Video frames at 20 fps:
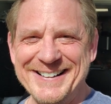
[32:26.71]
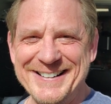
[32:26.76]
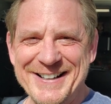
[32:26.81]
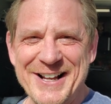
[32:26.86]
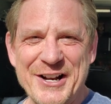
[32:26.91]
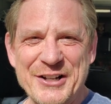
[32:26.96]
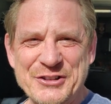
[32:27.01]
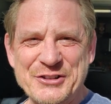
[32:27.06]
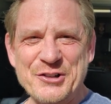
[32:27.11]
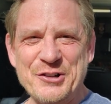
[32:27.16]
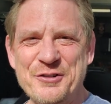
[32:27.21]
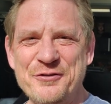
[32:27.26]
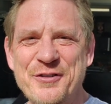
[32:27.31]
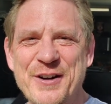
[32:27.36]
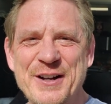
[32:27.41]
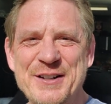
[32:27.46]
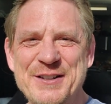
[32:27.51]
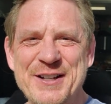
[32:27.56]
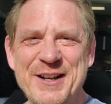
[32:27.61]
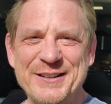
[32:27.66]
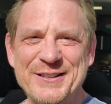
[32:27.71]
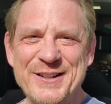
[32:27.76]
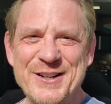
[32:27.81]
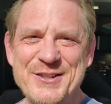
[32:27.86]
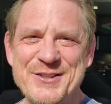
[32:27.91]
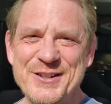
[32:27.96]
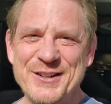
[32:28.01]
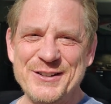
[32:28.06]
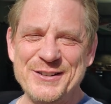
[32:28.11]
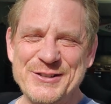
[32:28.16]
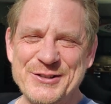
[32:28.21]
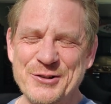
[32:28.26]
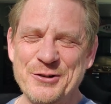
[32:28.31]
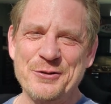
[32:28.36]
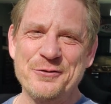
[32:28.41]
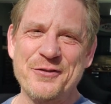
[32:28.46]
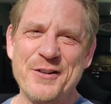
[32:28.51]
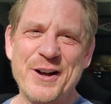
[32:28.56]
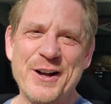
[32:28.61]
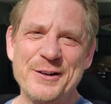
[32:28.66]
not a certified technician,
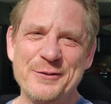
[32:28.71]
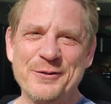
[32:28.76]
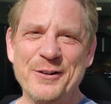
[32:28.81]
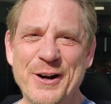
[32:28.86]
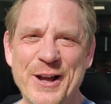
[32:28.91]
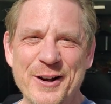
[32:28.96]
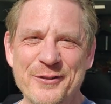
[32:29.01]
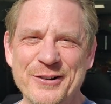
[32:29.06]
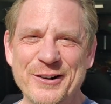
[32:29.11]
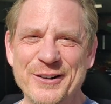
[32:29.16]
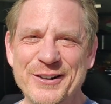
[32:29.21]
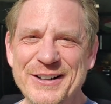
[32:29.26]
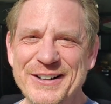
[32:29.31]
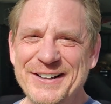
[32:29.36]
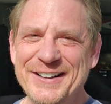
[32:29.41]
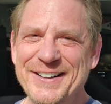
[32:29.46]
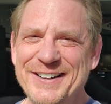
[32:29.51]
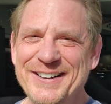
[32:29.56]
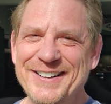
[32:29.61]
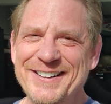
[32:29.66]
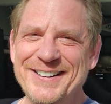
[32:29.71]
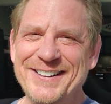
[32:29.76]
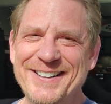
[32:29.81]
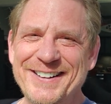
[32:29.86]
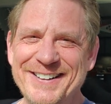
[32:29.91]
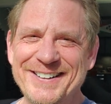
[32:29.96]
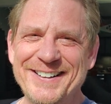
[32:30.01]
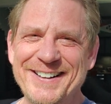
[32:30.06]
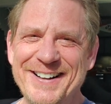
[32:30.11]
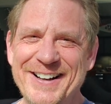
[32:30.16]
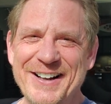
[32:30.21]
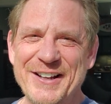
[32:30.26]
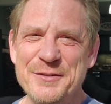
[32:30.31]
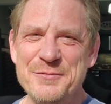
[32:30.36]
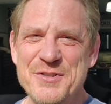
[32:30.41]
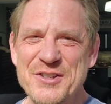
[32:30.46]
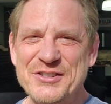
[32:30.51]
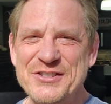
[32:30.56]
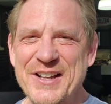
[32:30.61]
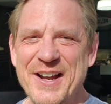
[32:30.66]
certified whatever. I
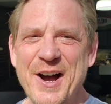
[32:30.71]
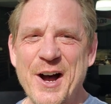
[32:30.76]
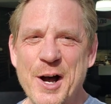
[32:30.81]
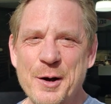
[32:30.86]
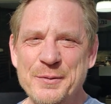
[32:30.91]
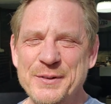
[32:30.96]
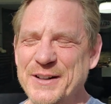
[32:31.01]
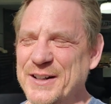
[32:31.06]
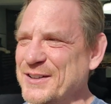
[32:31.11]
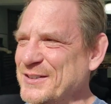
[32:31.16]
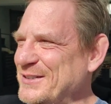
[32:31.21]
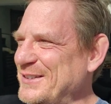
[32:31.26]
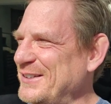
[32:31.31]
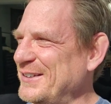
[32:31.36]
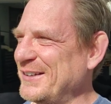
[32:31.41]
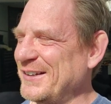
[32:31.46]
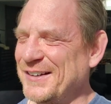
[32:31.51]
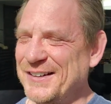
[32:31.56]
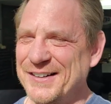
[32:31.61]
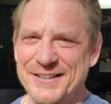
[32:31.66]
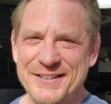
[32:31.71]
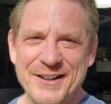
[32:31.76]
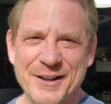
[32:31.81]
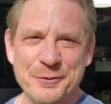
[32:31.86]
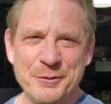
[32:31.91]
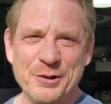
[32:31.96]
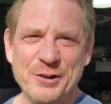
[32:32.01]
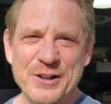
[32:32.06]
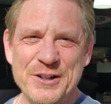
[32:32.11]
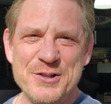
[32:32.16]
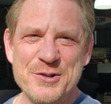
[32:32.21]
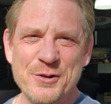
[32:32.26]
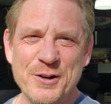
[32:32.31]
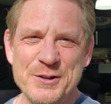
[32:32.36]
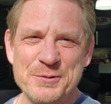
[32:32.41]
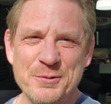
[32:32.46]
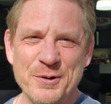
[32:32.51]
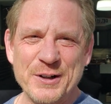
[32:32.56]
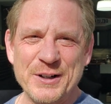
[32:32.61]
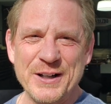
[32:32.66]
am just a hobbyist that really
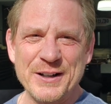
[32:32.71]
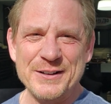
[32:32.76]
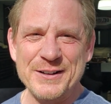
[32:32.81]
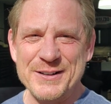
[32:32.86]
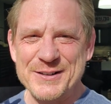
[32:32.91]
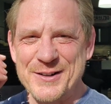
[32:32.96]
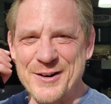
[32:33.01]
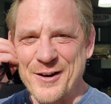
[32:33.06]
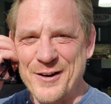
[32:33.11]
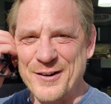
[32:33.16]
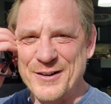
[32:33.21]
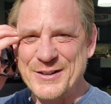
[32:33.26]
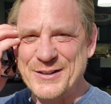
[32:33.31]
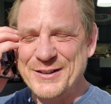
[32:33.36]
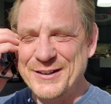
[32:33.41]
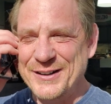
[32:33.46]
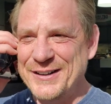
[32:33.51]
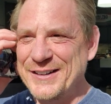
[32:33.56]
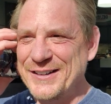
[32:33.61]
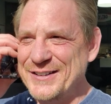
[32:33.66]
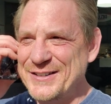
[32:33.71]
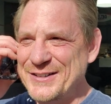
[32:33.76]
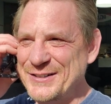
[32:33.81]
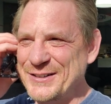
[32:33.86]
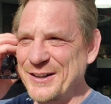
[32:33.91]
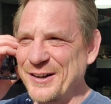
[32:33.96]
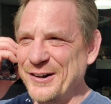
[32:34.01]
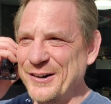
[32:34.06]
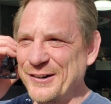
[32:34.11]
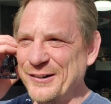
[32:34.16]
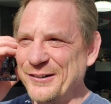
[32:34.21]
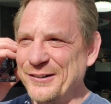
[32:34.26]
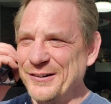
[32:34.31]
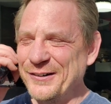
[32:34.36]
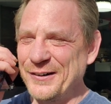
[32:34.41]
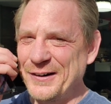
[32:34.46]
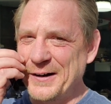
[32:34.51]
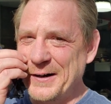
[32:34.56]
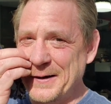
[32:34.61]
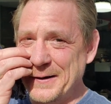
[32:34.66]
enjoys working on these cars. So
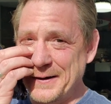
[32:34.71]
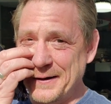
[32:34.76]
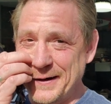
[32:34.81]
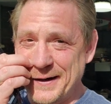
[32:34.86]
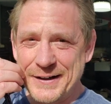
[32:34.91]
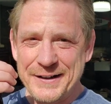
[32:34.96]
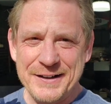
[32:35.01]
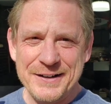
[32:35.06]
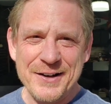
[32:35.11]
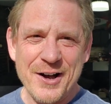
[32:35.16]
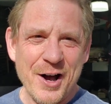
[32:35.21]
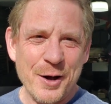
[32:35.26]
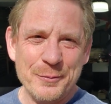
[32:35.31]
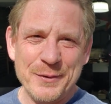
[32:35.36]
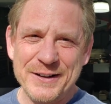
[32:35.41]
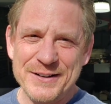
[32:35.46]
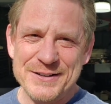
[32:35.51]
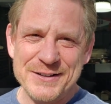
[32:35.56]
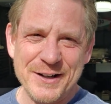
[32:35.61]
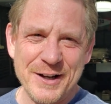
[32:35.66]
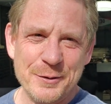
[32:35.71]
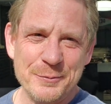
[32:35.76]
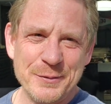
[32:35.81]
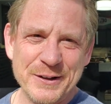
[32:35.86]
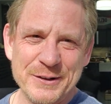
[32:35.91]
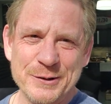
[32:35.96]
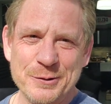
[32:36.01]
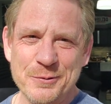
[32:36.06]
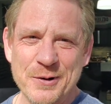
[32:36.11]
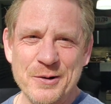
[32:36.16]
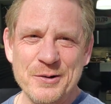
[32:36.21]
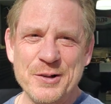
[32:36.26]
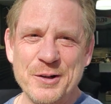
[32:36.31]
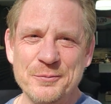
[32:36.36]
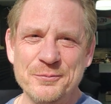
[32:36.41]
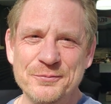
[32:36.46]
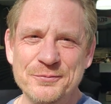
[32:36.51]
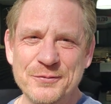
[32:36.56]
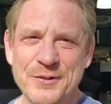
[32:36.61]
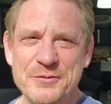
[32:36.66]
any comments, yeah, man, they're
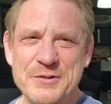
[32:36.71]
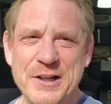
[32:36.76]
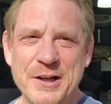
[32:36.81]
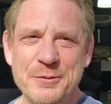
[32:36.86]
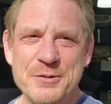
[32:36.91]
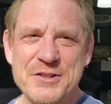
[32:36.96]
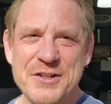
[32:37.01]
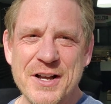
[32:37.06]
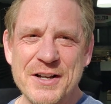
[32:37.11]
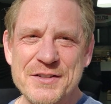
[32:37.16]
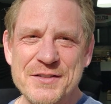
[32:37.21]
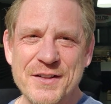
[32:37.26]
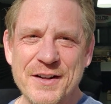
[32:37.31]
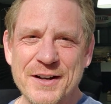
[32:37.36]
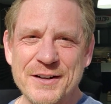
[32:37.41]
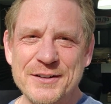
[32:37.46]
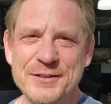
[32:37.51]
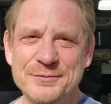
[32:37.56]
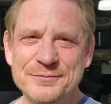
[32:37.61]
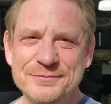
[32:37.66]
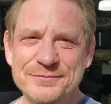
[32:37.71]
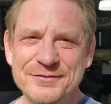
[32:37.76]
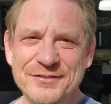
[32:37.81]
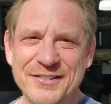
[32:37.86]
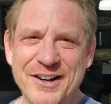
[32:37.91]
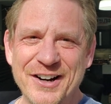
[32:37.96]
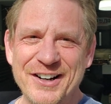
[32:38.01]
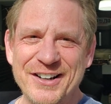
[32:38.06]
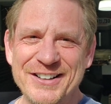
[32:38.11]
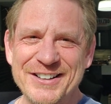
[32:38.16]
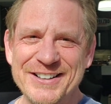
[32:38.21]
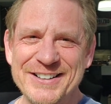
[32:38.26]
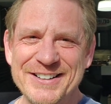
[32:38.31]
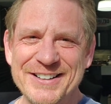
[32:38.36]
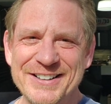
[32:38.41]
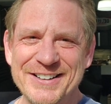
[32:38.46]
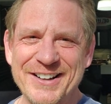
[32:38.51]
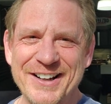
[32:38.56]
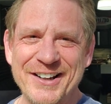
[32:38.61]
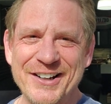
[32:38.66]
welcome. Love to hear what you guys think. All right,
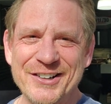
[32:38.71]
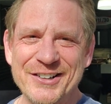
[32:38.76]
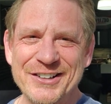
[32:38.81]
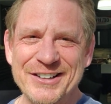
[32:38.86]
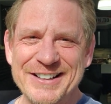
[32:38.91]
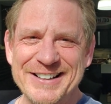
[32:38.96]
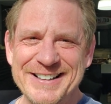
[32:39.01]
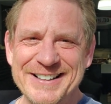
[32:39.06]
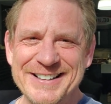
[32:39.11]
later.